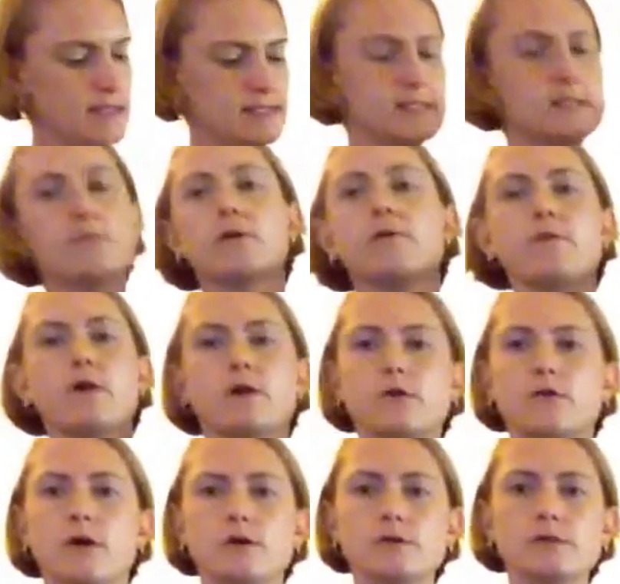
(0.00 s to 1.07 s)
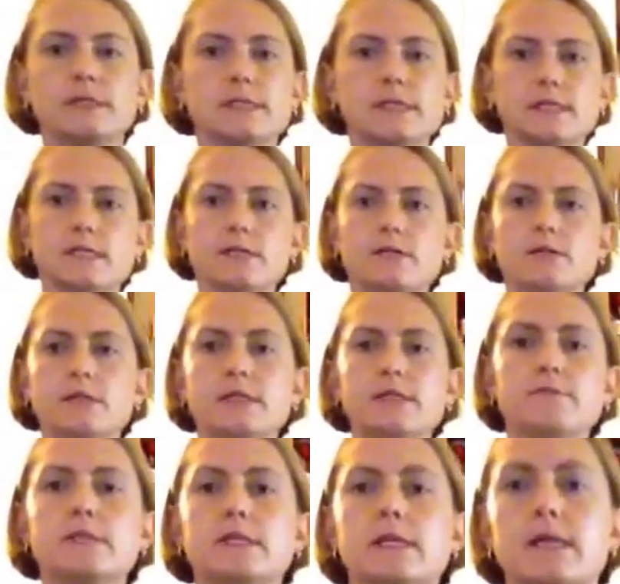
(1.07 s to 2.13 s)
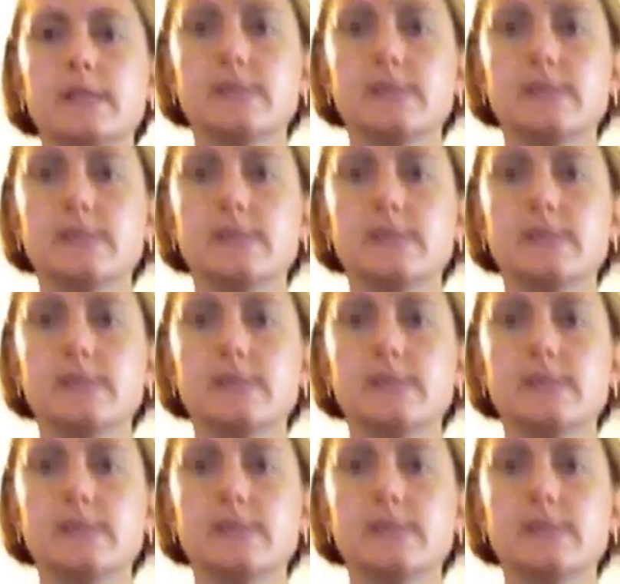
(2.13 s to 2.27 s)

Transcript: this is one of our new Hostess exclusives. It